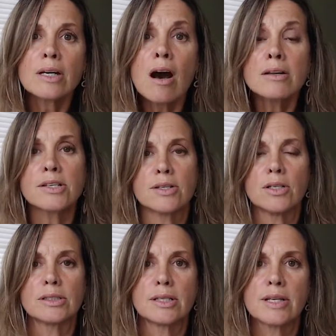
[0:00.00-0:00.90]

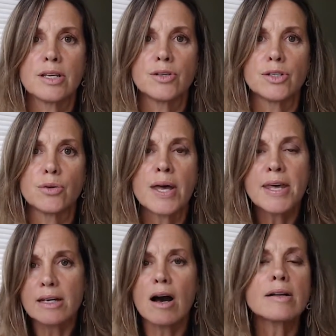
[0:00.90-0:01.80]
consult that you do. And
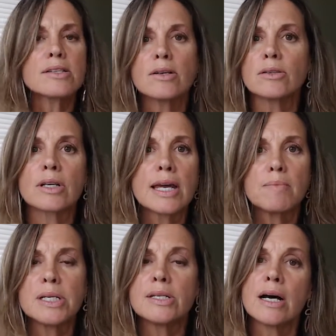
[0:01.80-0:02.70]
that consult
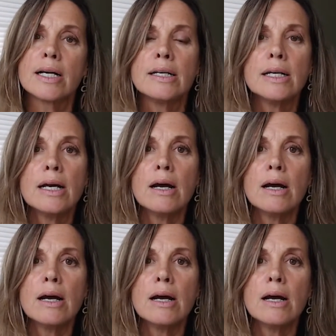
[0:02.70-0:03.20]
can be done